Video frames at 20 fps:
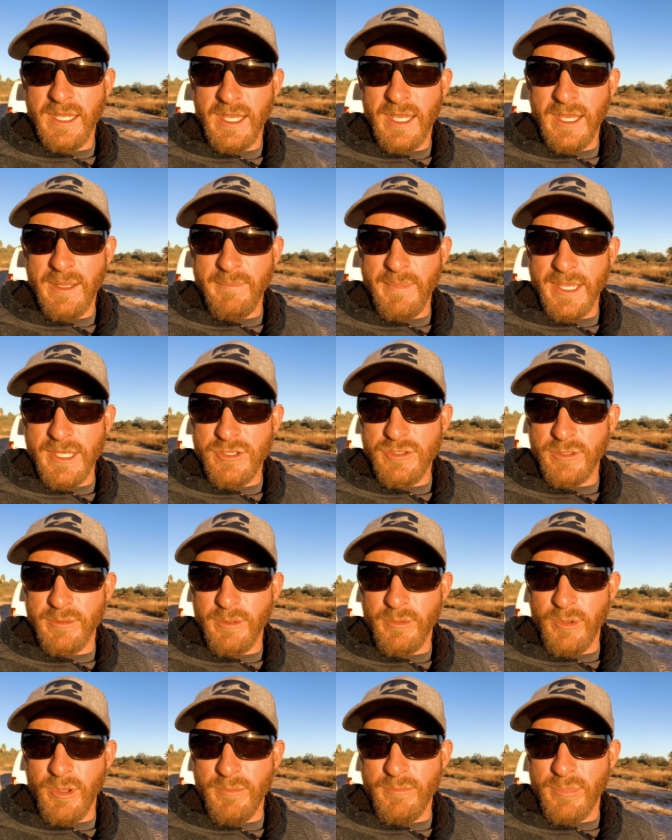uh, make sure
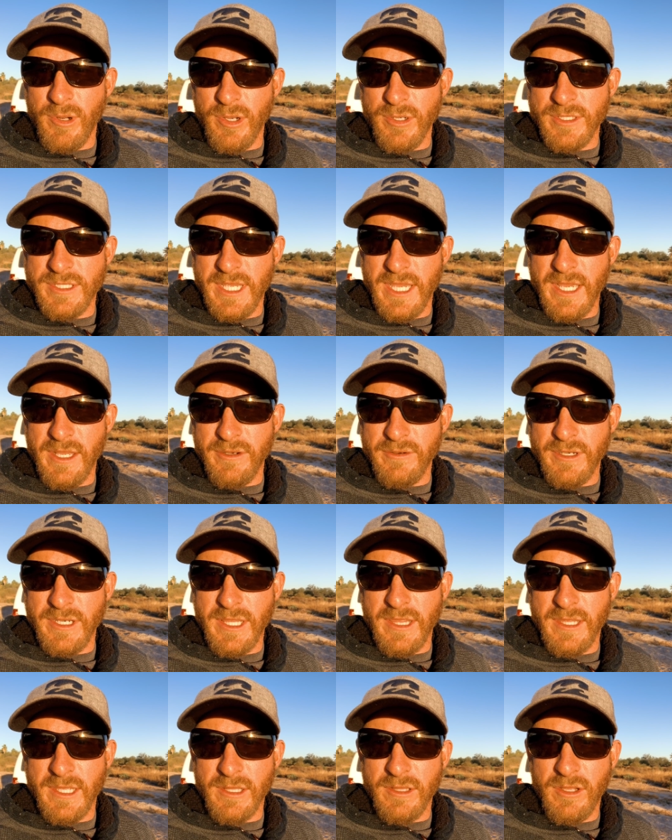we weren't broke down or
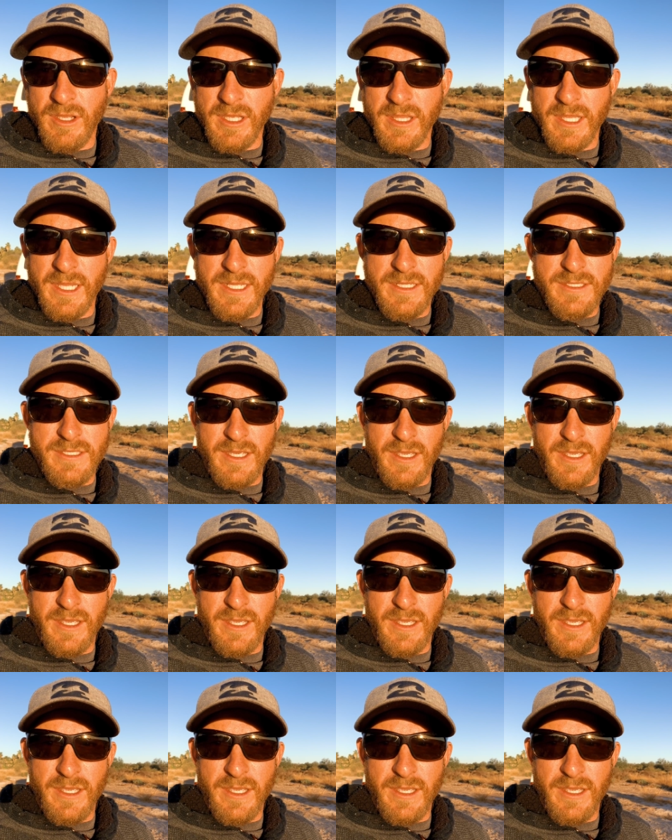anything like that.